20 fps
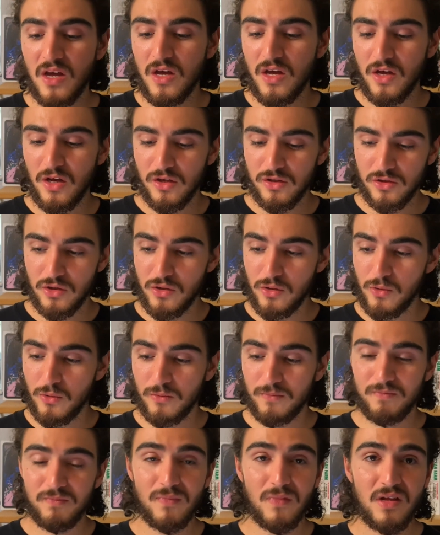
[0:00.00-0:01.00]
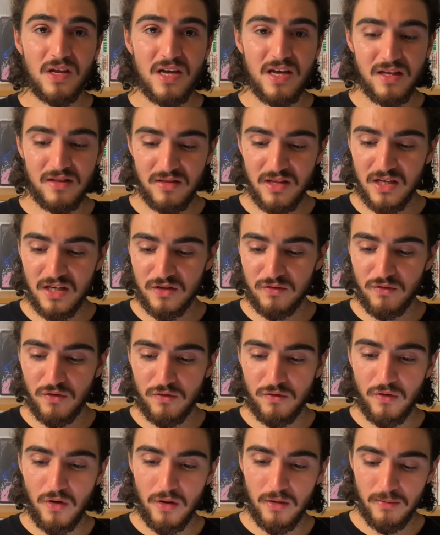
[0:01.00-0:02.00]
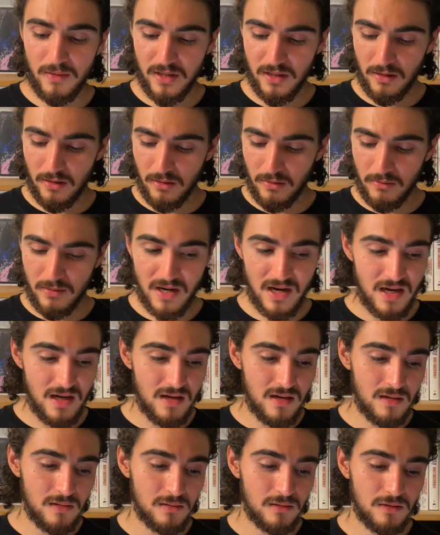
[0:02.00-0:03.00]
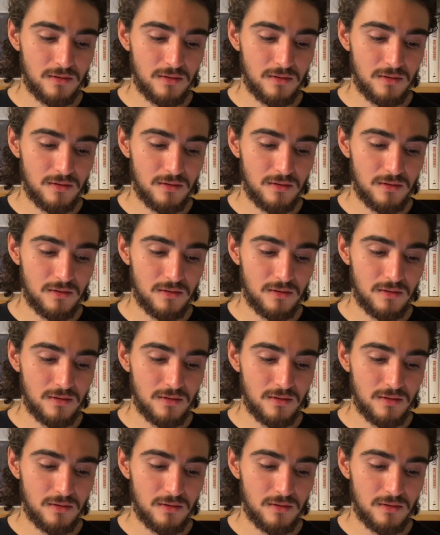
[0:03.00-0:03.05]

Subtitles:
So yeah, thanks for following around.